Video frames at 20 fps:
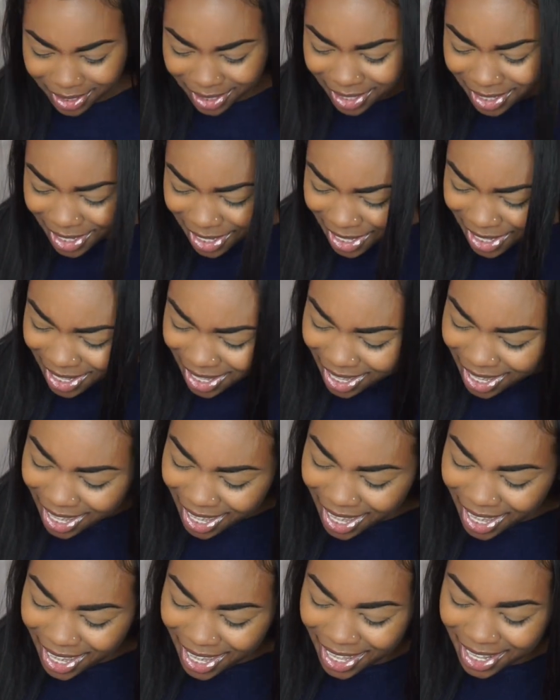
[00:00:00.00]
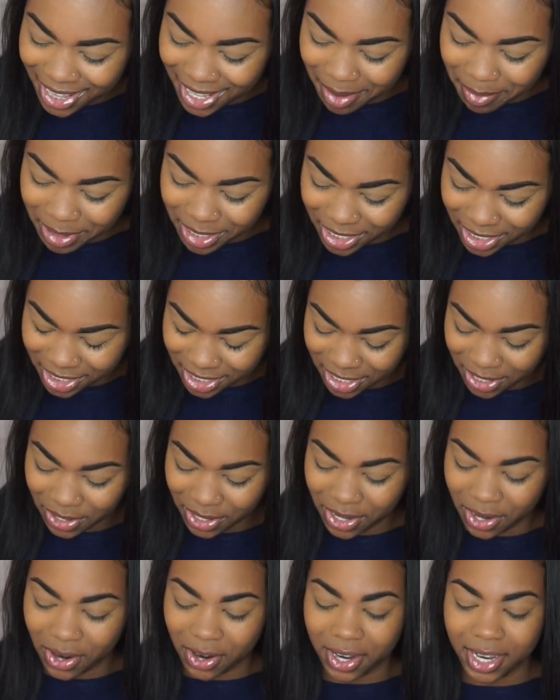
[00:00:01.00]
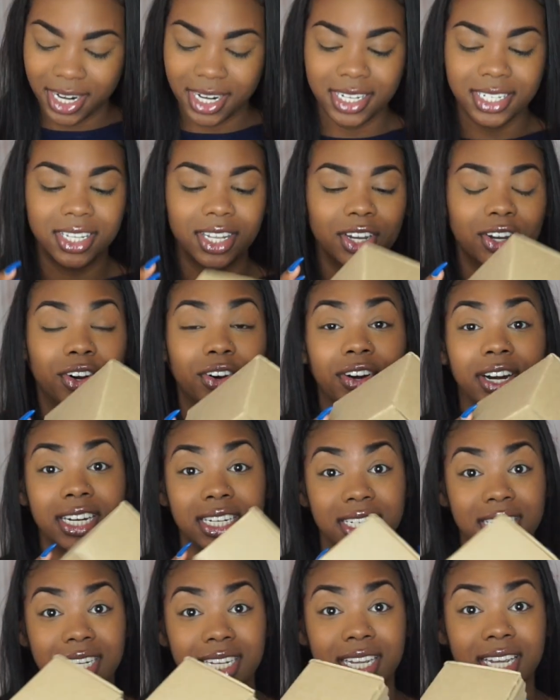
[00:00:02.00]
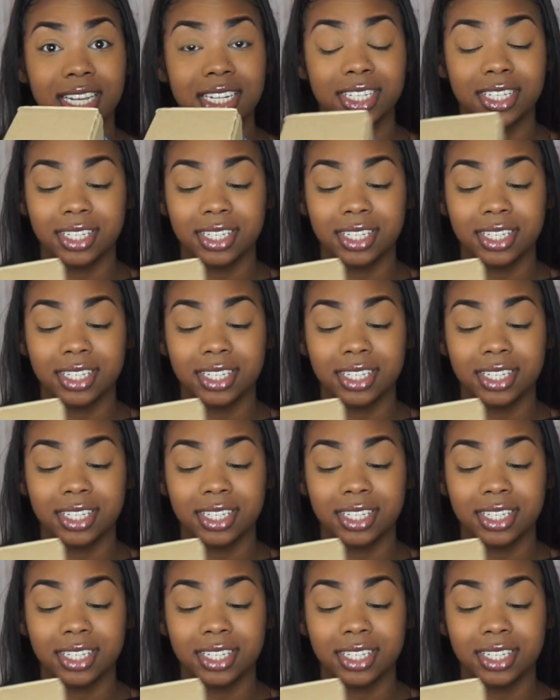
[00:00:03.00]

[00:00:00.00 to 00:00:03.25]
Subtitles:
And let me just tell y'all, it is the crazy,